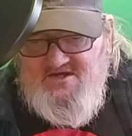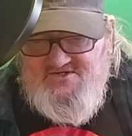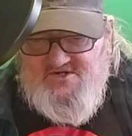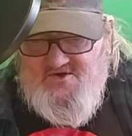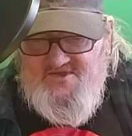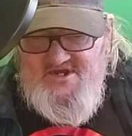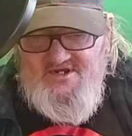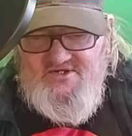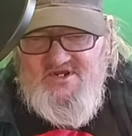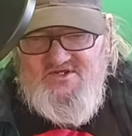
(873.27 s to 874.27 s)
So
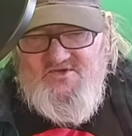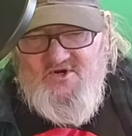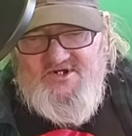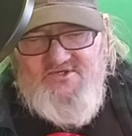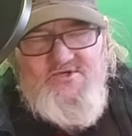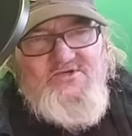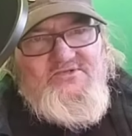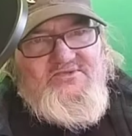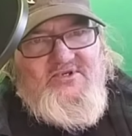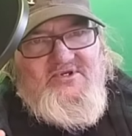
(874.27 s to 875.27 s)
then you want to
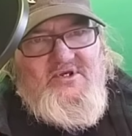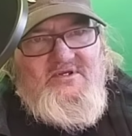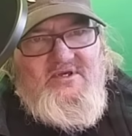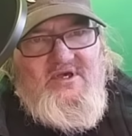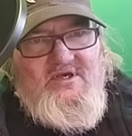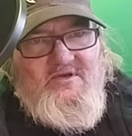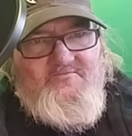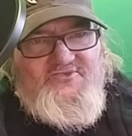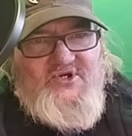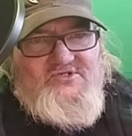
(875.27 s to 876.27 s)
use the, uh,
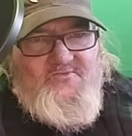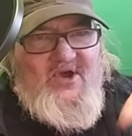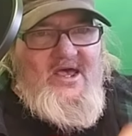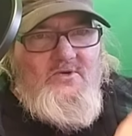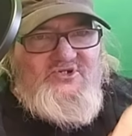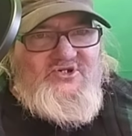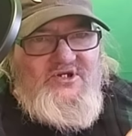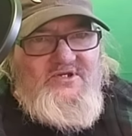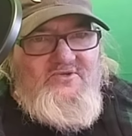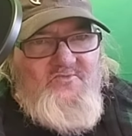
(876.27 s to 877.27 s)
there's a pouch
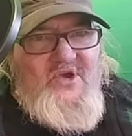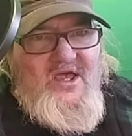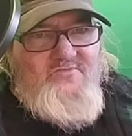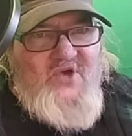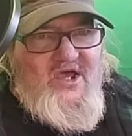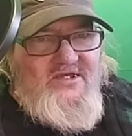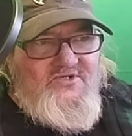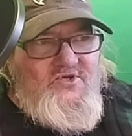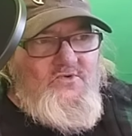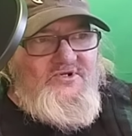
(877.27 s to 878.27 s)
in the backpack,
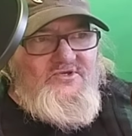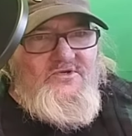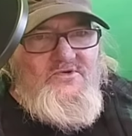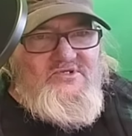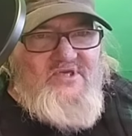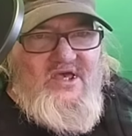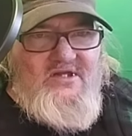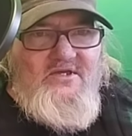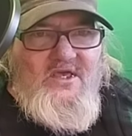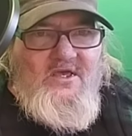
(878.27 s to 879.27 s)
and you want to use
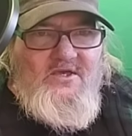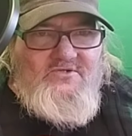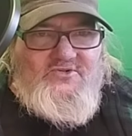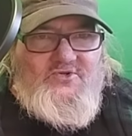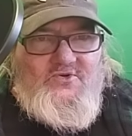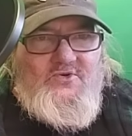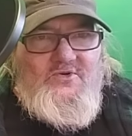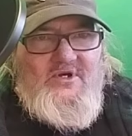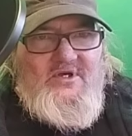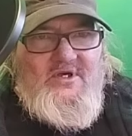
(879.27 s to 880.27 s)
that
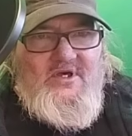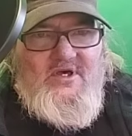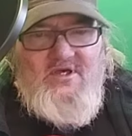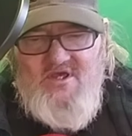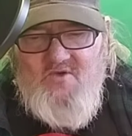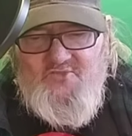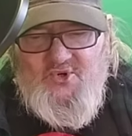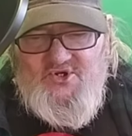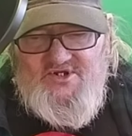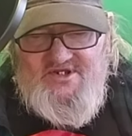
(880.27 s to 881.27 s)
to uh,
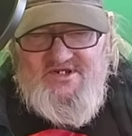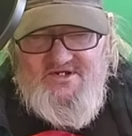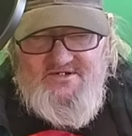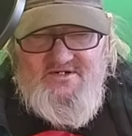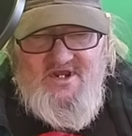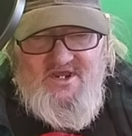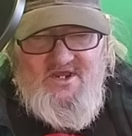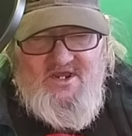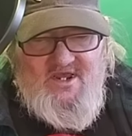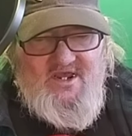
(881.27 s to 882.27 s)
put in
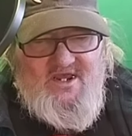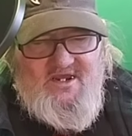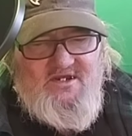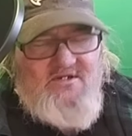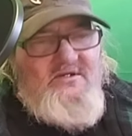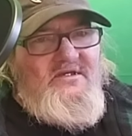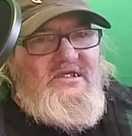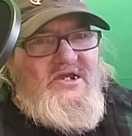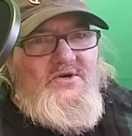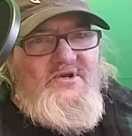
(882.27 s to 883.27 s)
a
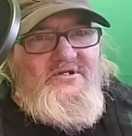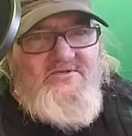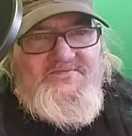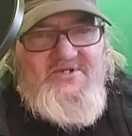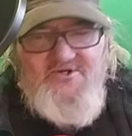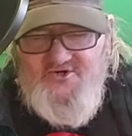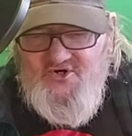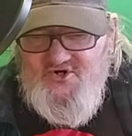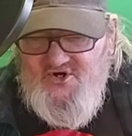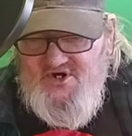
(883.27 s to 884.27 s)
carry
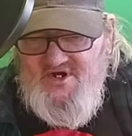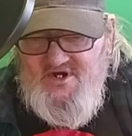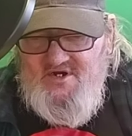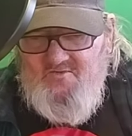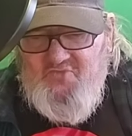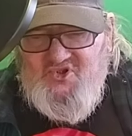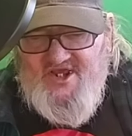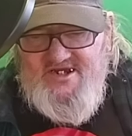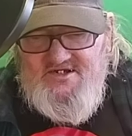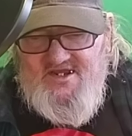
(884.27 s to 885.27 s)
defender
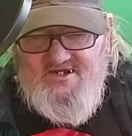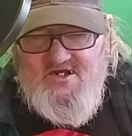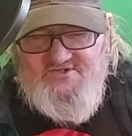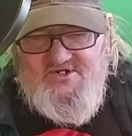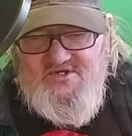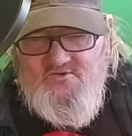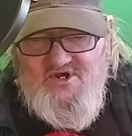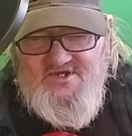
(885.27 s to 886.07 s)
plate. And I'll tell you why.